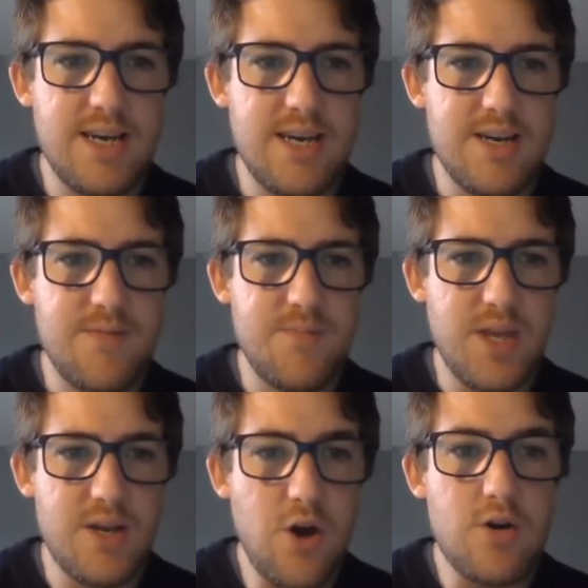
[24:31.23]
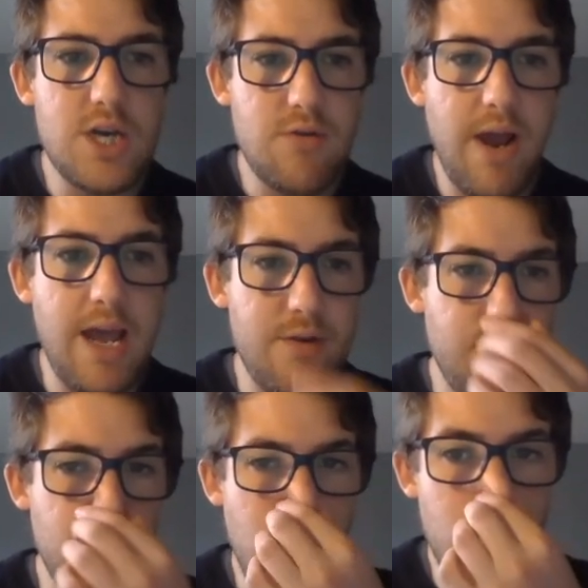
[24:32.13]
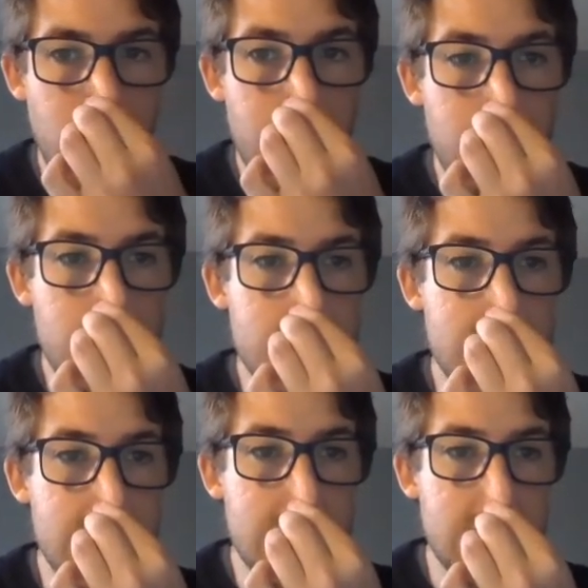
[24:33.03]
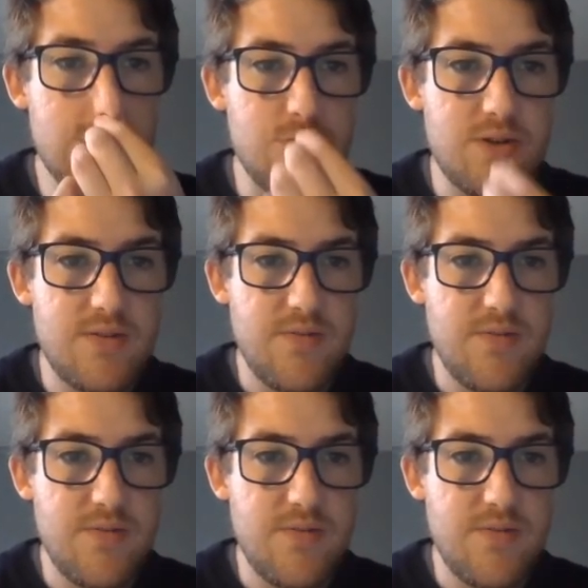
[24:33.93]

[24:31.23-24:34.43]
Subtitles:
are not correct for what we want to do.